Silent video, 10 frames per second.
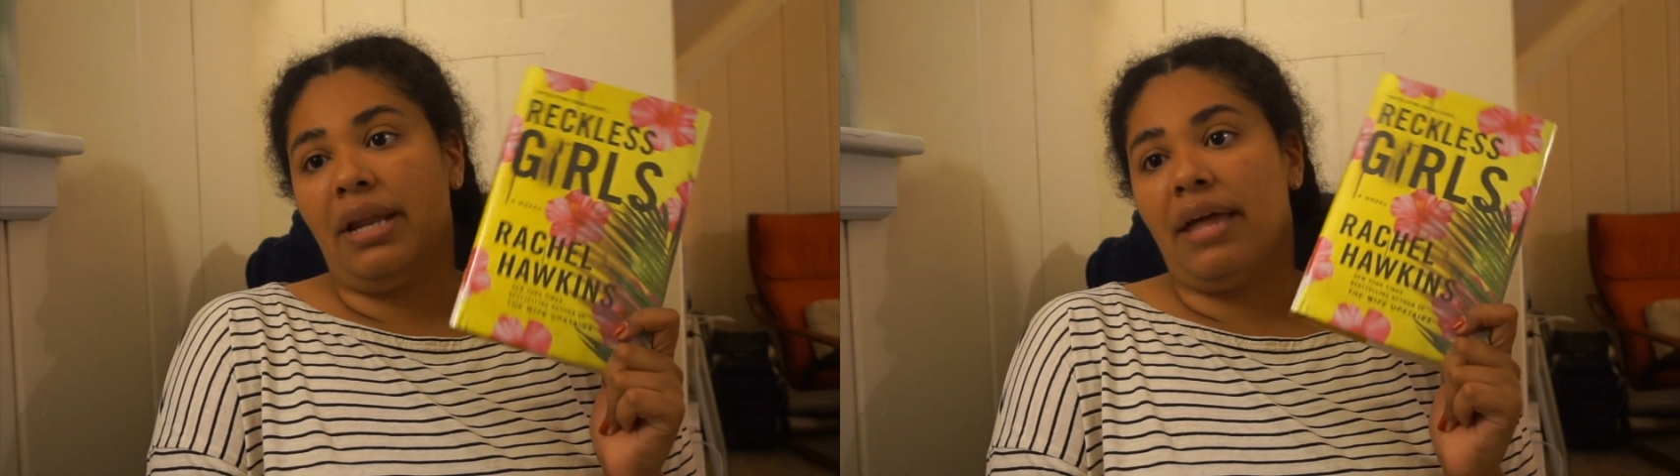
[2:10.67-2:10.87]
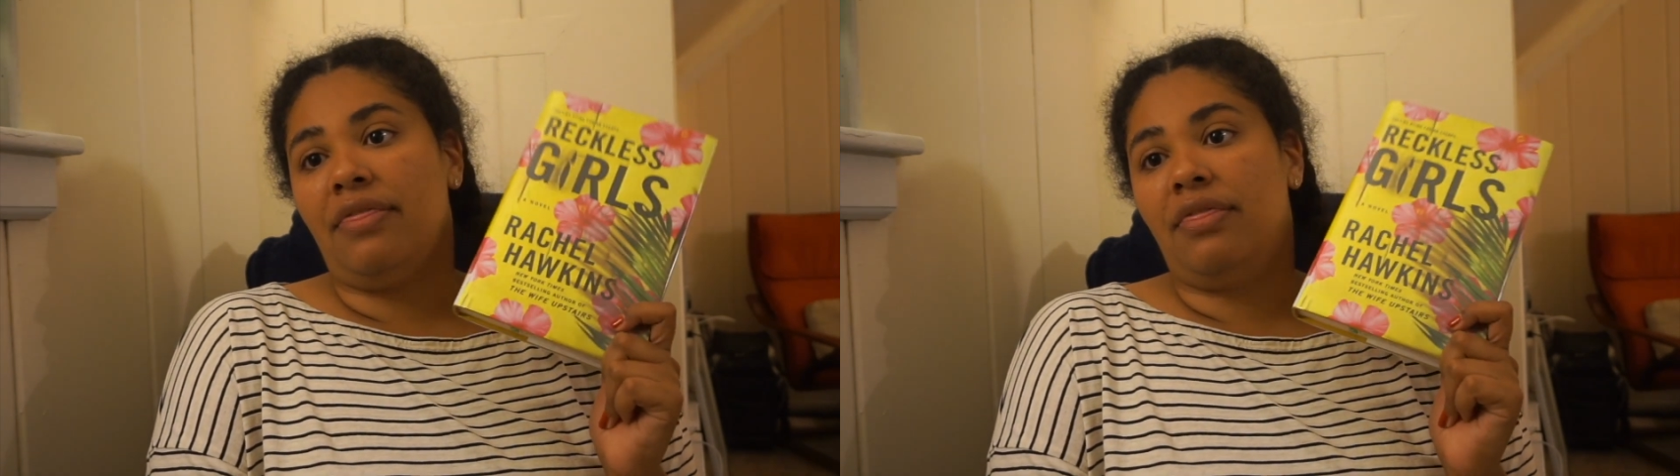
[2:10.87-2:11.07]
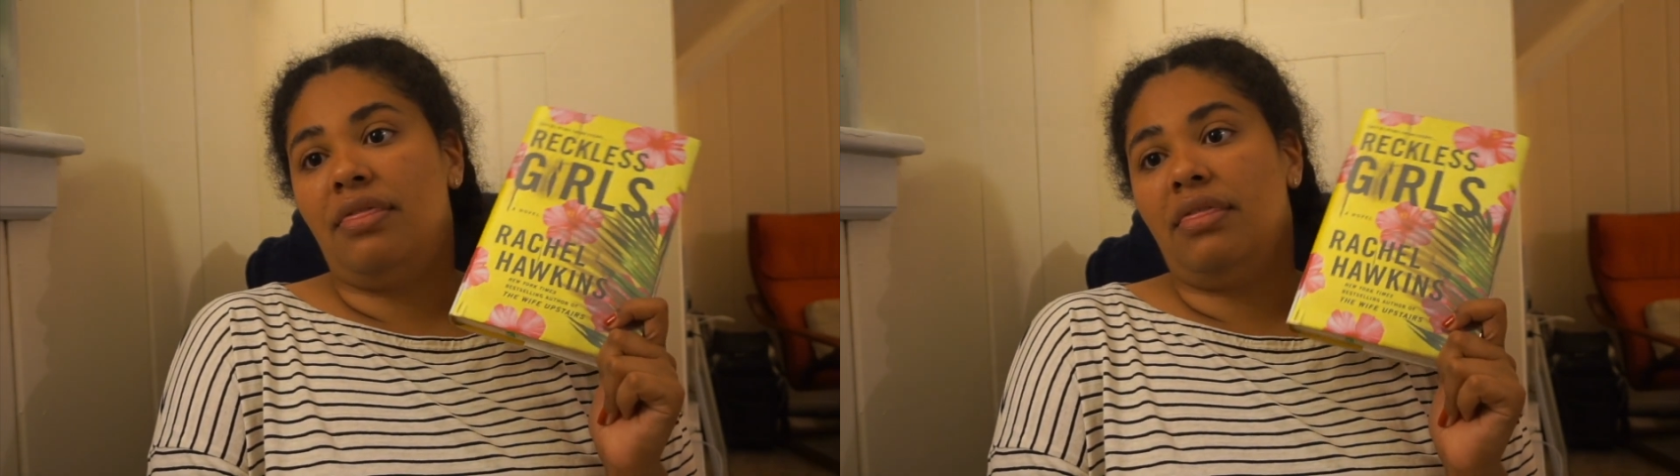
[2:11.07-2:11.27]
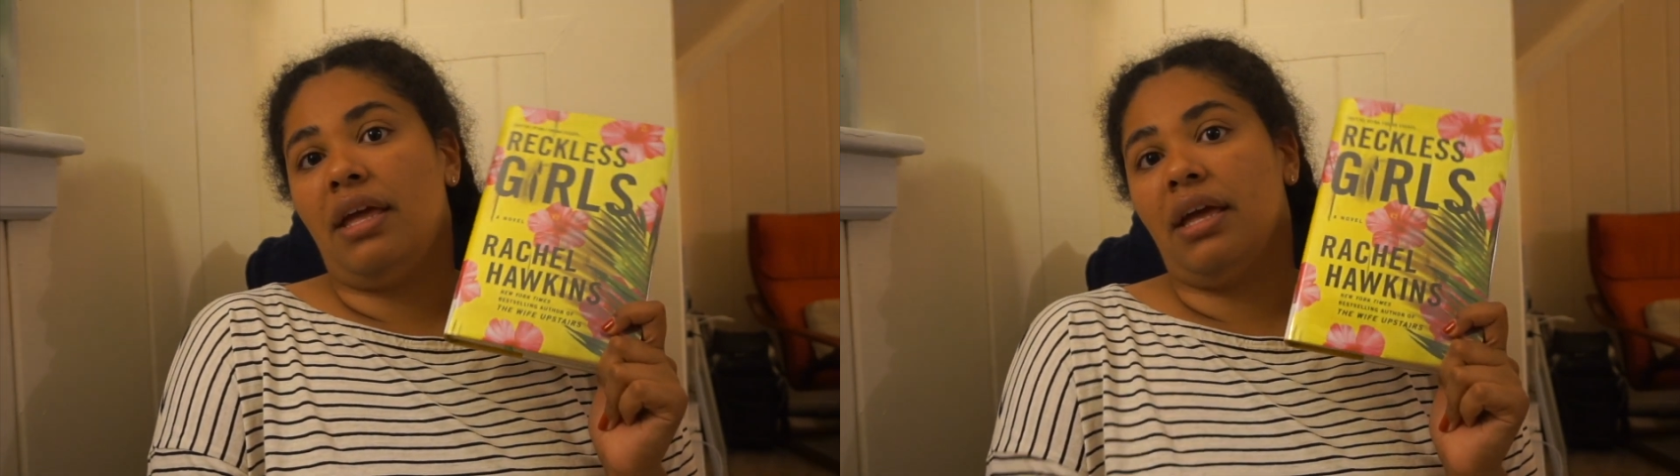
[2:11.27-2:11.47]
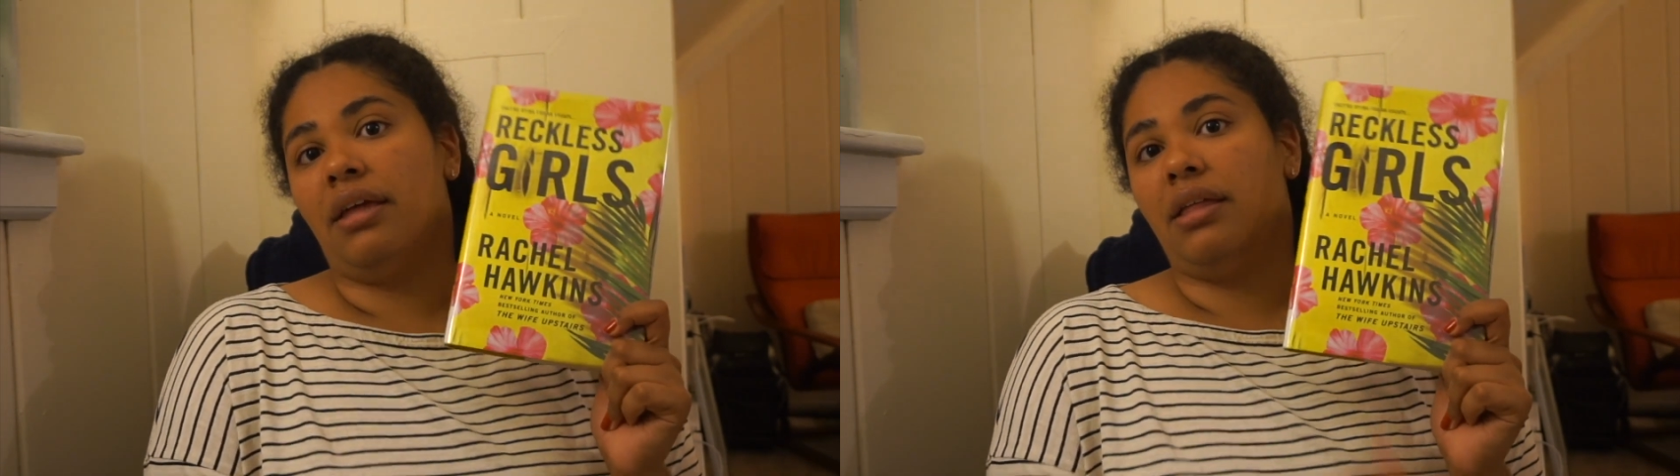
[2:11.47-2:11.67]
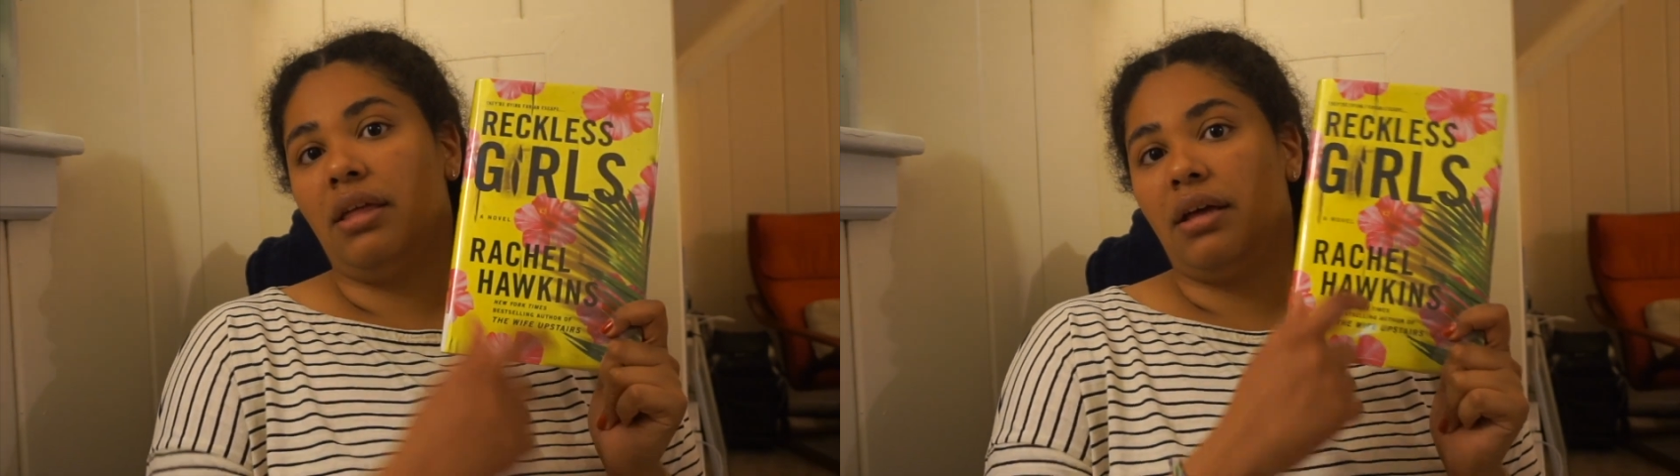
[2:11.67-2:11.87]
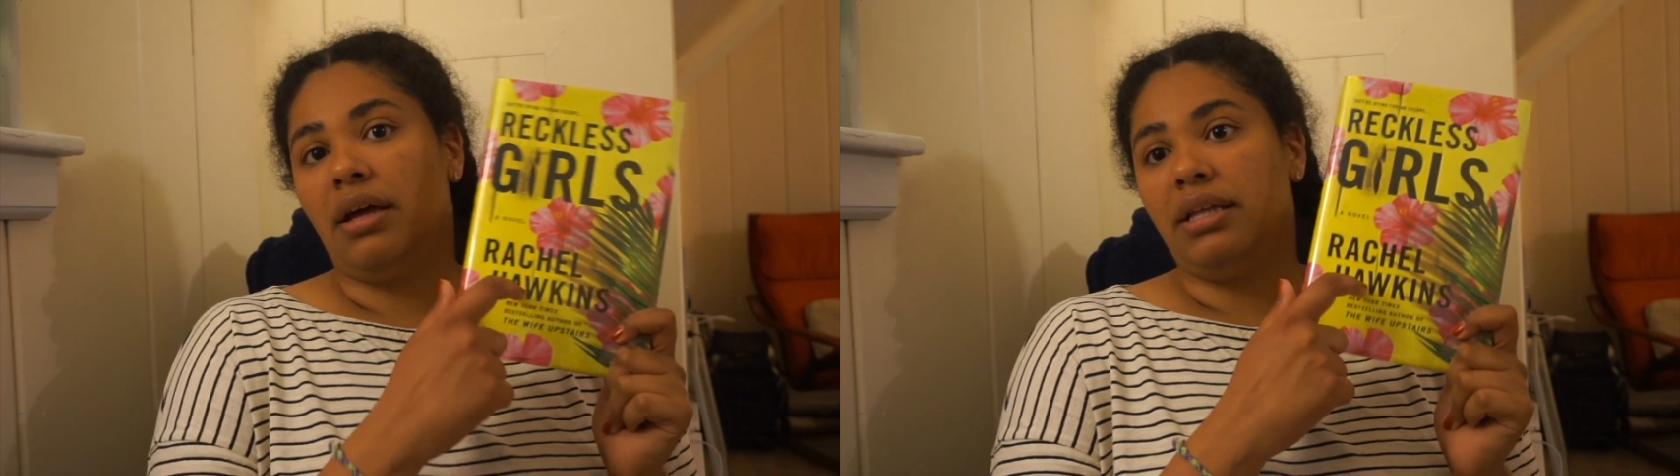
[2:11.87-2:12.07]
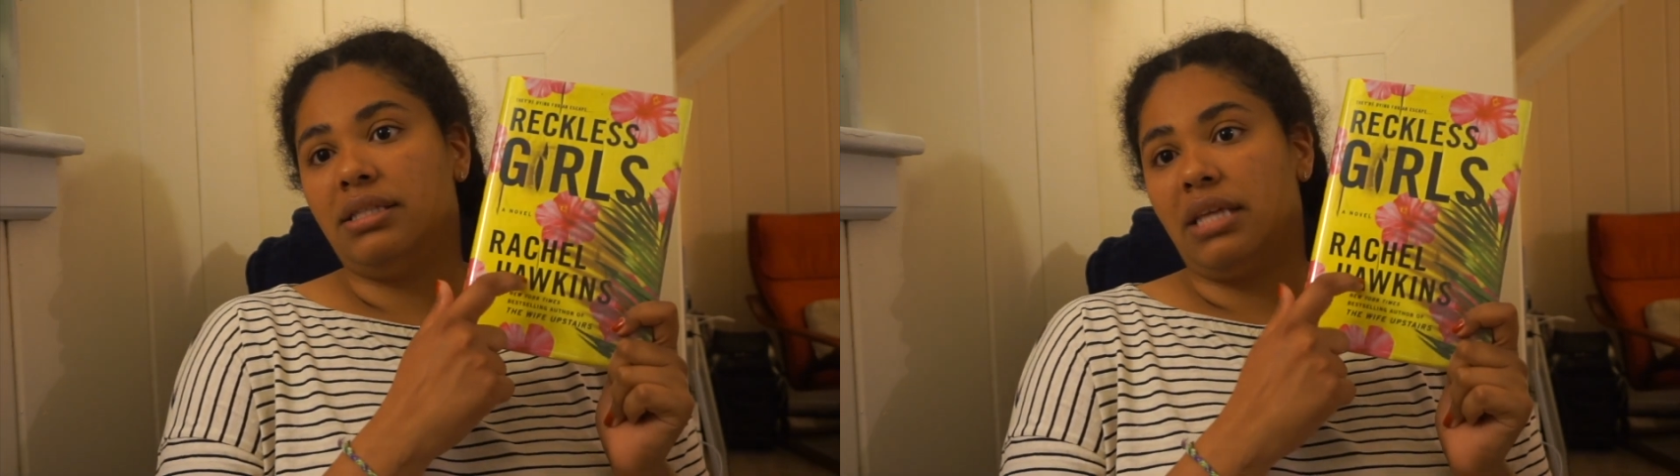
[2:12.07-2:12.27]
I think
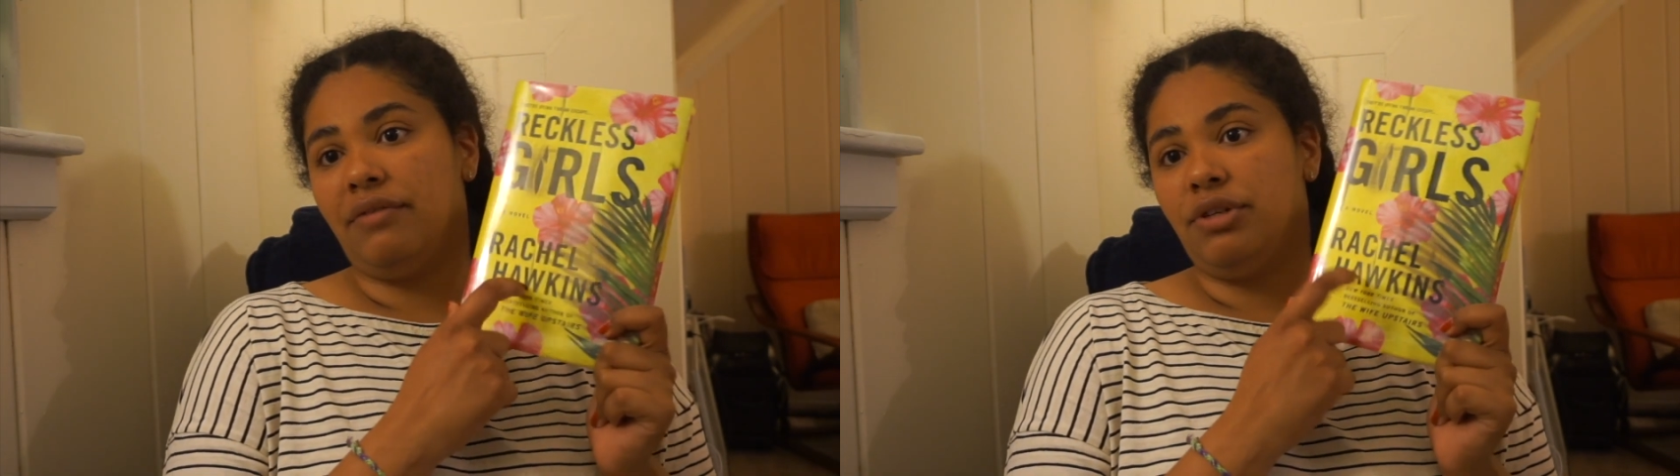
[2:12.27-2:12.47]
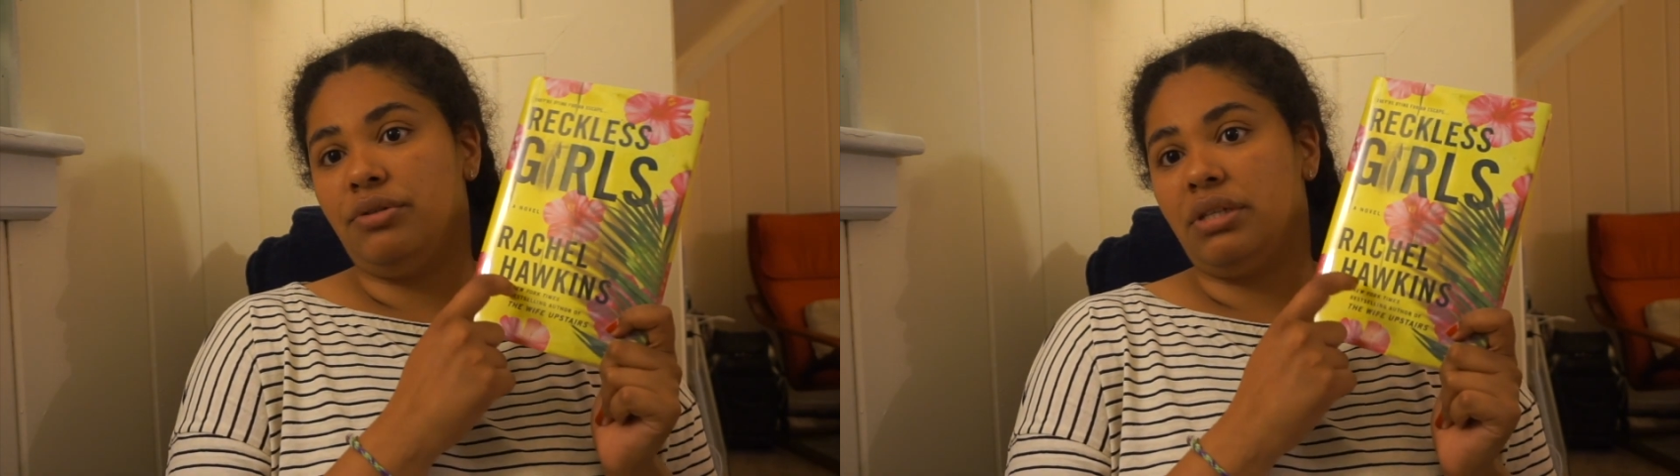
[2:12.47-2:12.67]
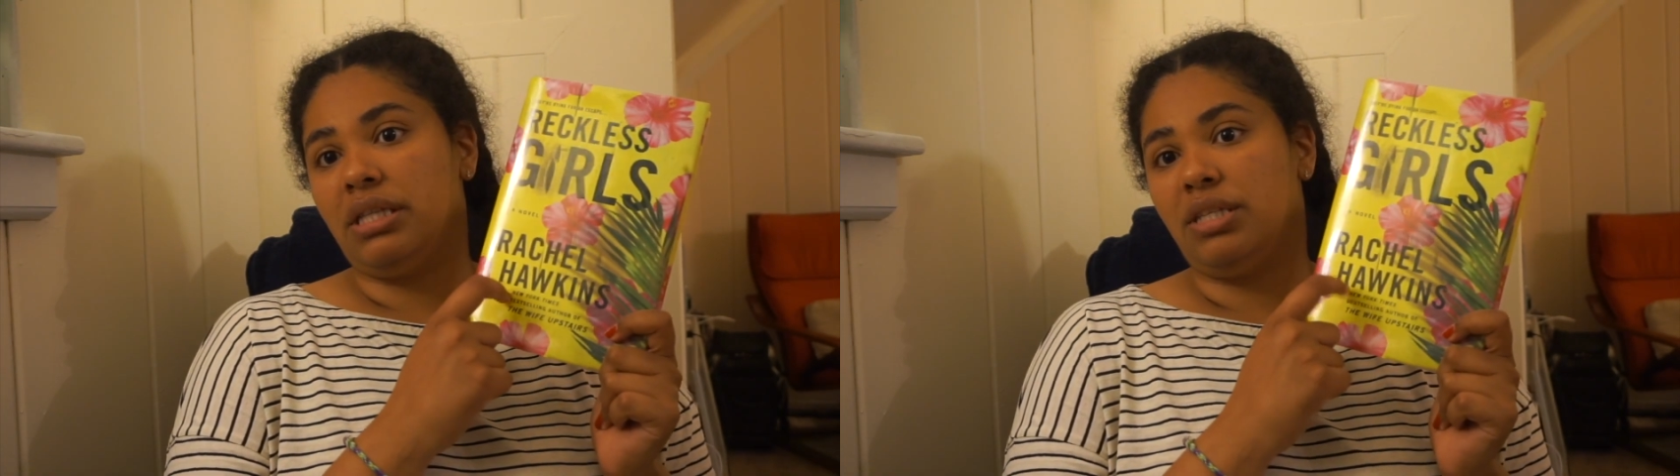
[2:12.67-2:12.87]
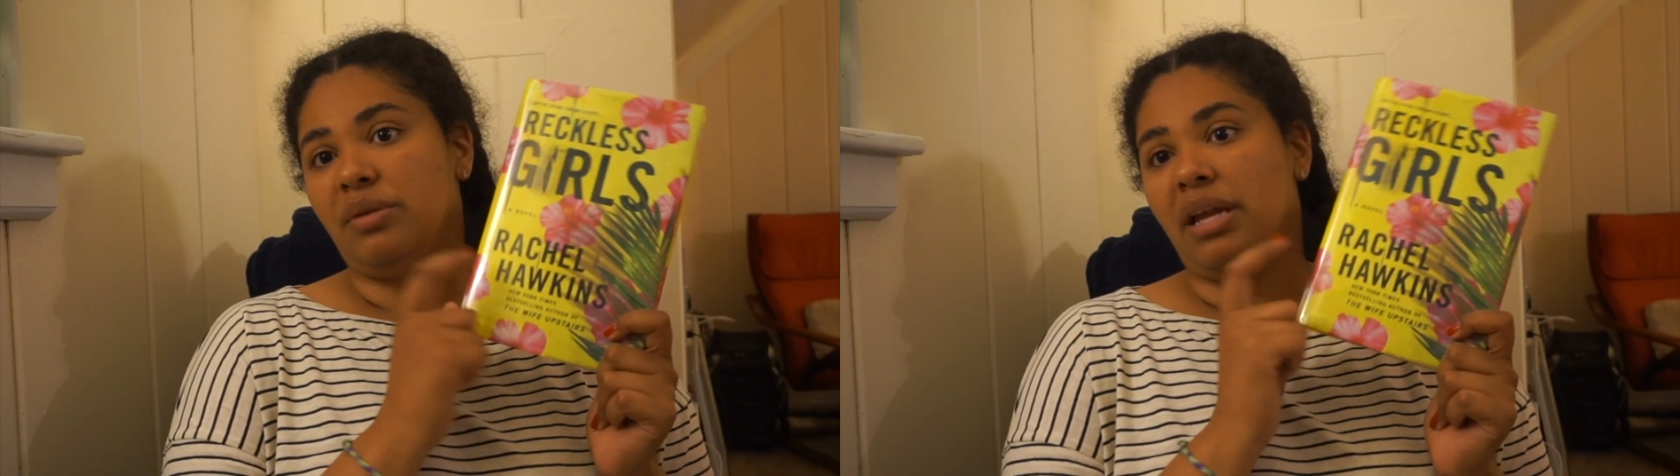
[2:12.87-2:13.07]
instead of choosing this one,